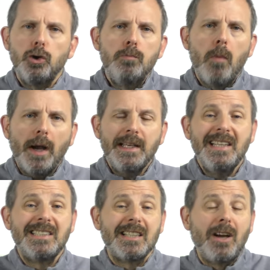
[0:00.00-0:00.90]
you might
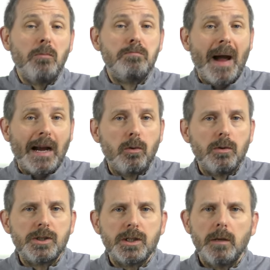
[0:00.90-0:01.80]
need to go
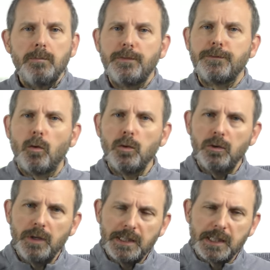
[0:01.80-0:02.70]
backwards before
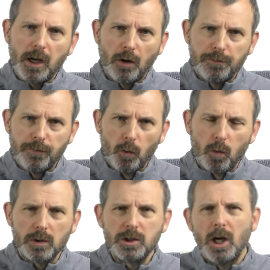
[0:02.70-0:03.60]
you need to go
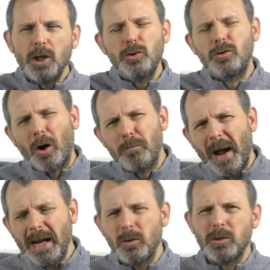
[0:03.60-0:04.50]
forwards. You go
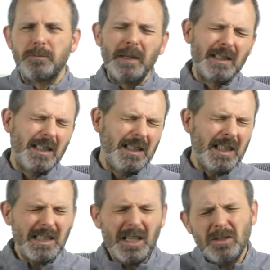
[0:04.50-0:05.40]
backwards because it
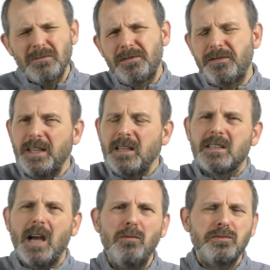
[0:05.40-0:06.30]
just doesn't feel
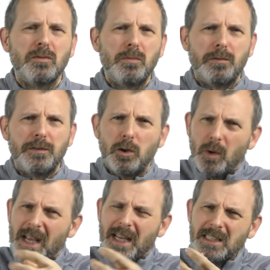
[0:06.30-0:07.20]
comfortable for
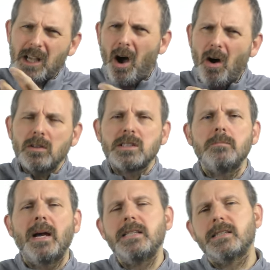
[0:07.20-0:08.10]
you. It's hard to
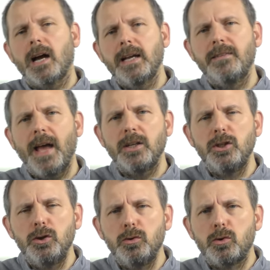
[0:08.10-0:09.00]
maintain that
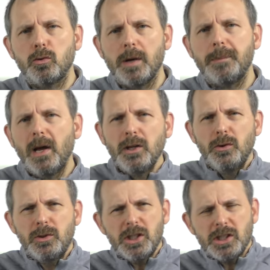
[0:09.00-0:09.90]
new grip.
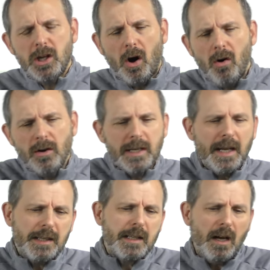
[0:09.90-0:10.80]
You just can't
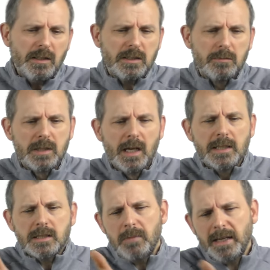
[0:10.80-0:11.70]
get accustomed
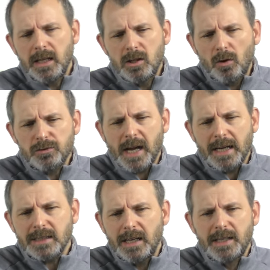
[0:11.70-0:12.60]
to making
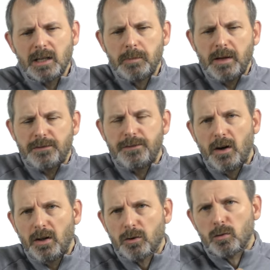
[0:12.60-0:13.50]
contact a little bit
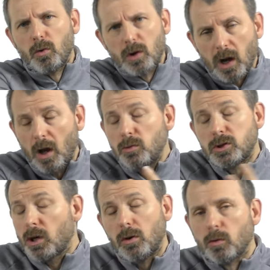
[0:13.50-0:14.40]
further or
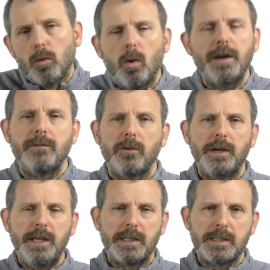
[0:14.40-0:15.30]
closer or whatever
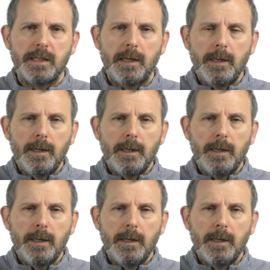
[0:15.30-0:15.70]
it is.